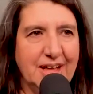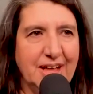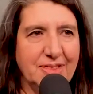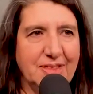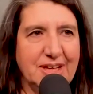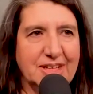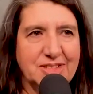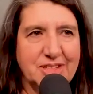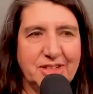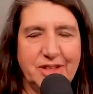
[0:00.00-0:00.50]

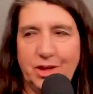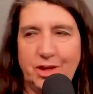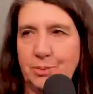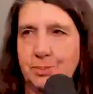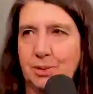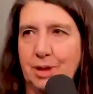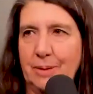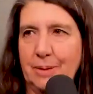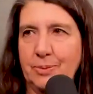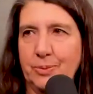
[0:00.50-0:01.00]
That's another
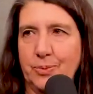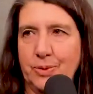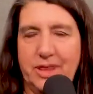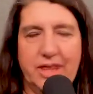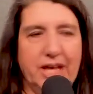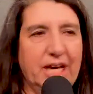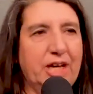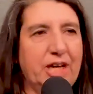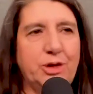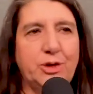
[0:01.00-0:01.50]
problem with
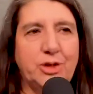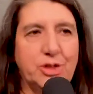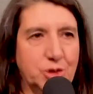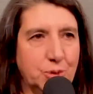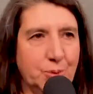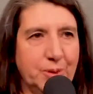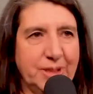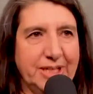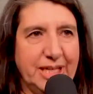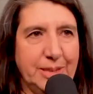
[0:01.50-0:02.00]
the
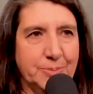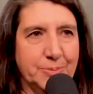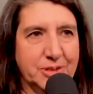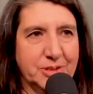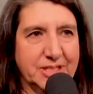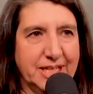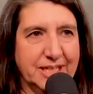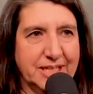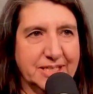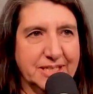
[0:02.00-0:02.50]

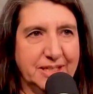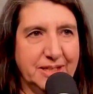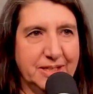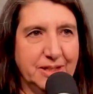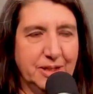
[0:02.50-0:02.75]
128%.